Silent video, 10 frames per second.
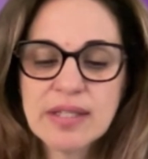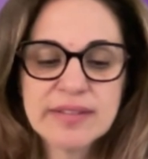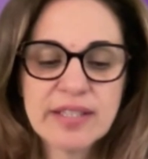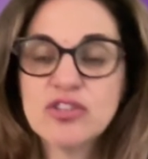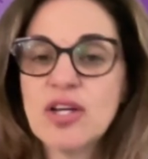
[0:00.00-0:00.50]

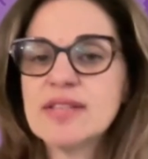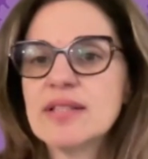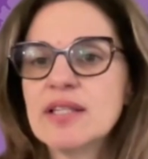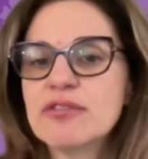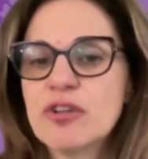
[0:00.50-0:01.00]
such
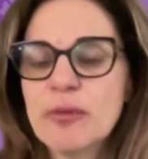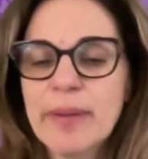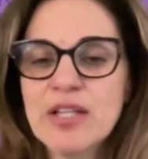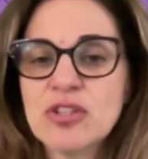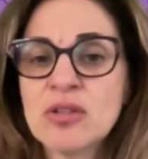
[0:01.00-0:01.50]
as
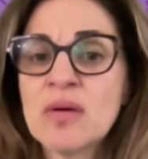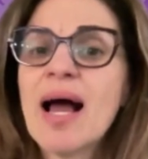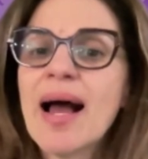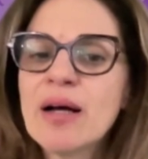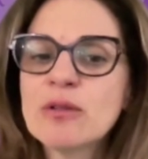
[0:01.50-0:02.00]
information on
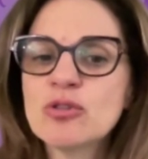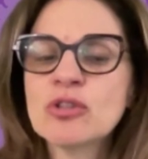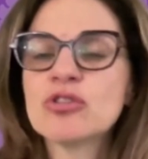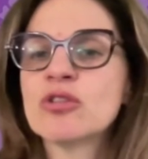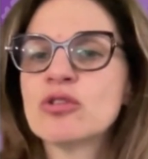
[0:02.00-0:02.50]
how to
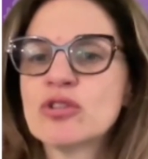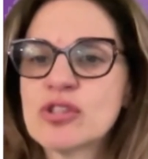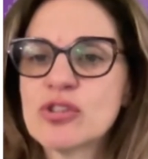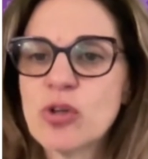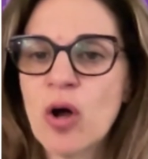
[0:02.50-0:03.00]
introduce
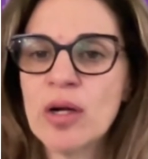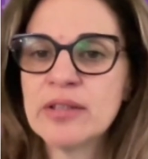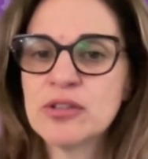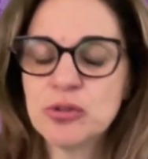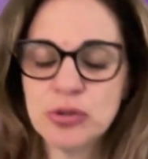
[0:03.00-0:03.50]

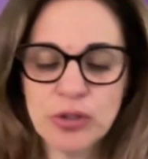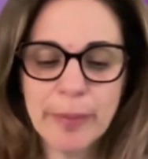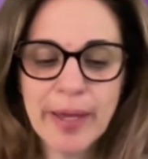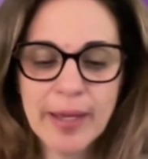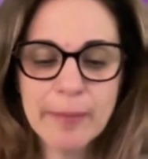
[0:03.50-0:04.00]
solids to your
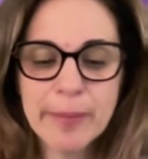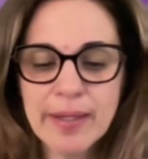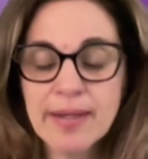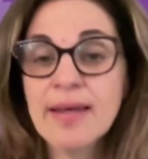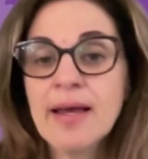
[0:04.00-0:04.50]

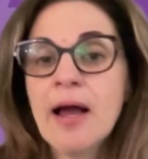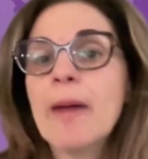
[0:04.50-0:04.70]
baby,